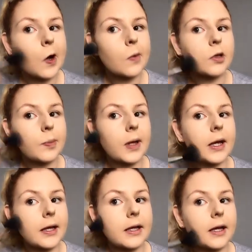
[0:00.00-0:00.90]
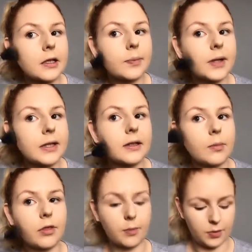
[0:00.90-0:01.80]
I always apply it and then kind of blend
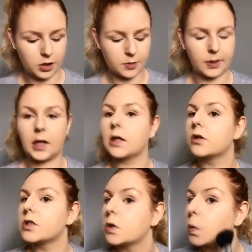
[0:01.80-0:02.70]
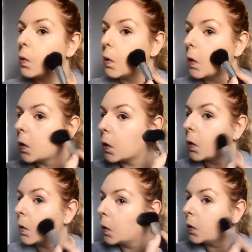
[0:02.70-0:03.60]
it in with the brush again, because I don't like...
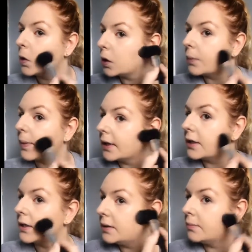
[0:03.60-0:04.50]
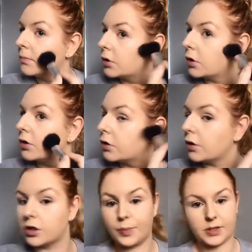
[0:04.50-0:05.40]
You can buy cream
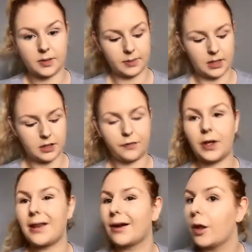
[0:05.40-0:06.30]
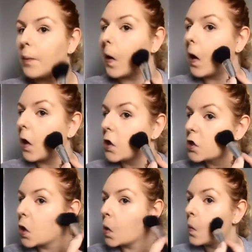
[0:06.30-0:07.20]
contours, but sometimes I feel like they're a little bit harsh.